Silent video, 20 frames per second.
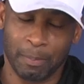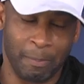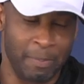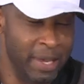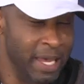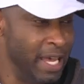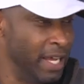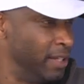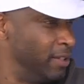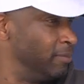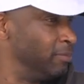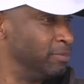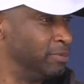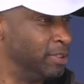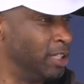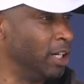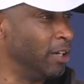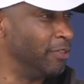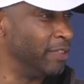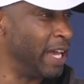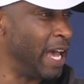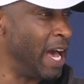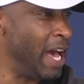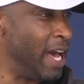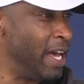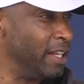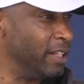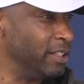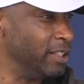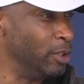big, tough
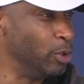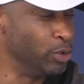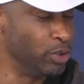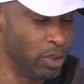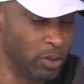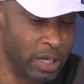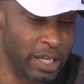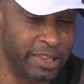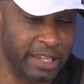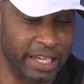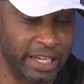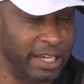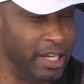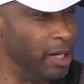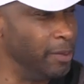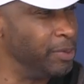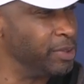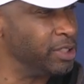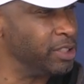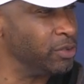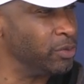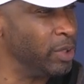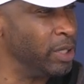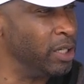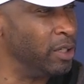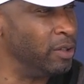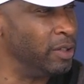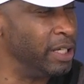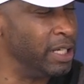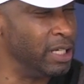guy who's going, I think, to help us as
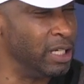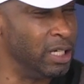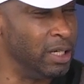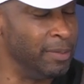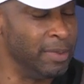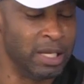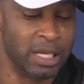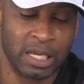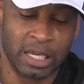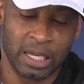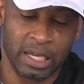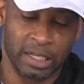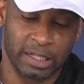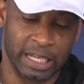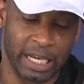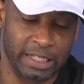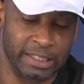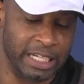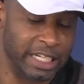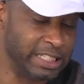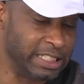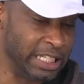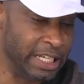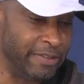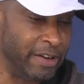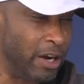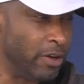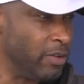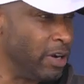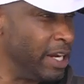well. And not to
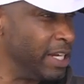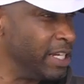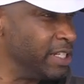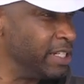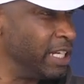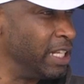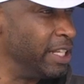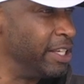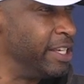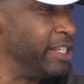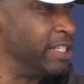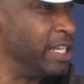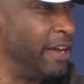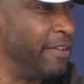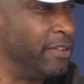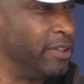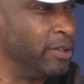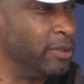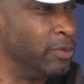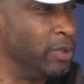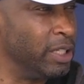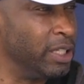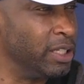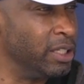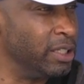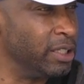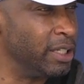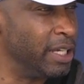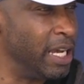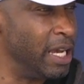leave out Rodney Shelley, he's having a really
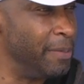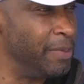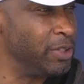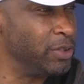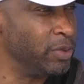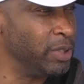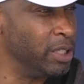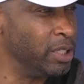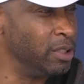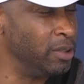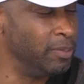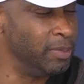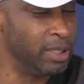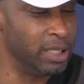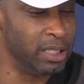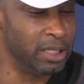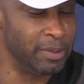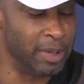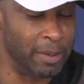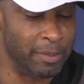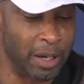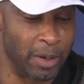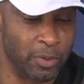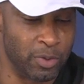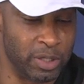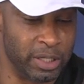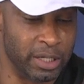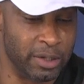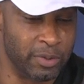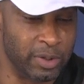good camp as well. But I'm
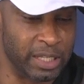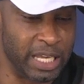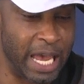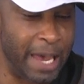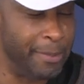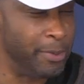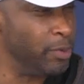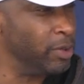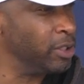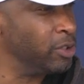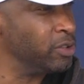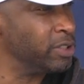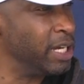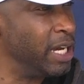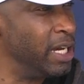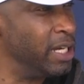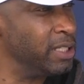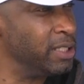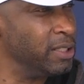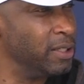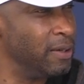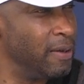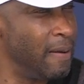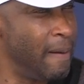really happy with those guys.